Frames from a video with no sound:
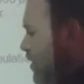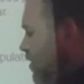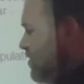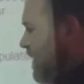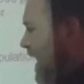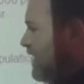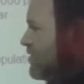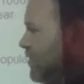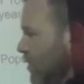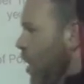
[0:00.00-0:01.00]
usually
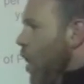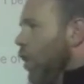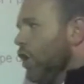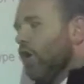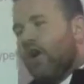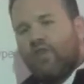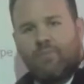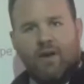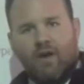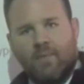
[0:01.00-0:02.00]
asked to look at the
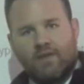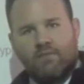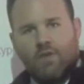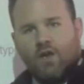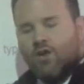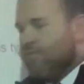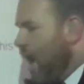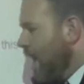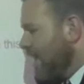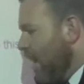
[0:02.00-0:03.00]
pyramid. You
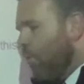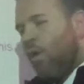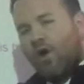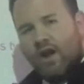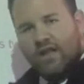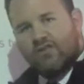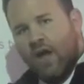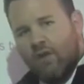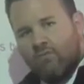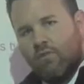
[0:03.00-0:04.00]
might get one on its
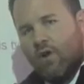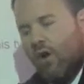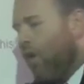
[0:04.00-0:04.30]
own,